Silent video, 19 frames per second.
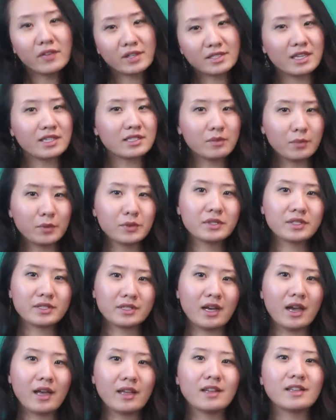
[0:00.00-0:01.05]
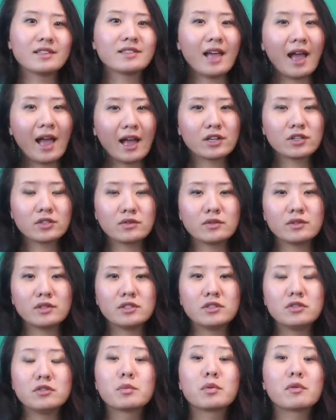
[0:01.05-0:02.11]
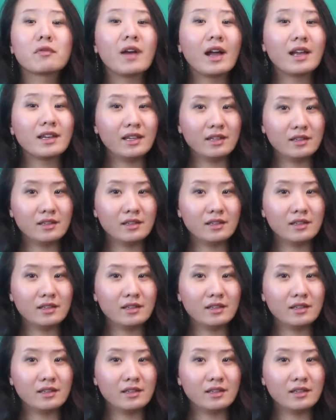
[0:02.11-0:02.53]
accessible design is actually to provide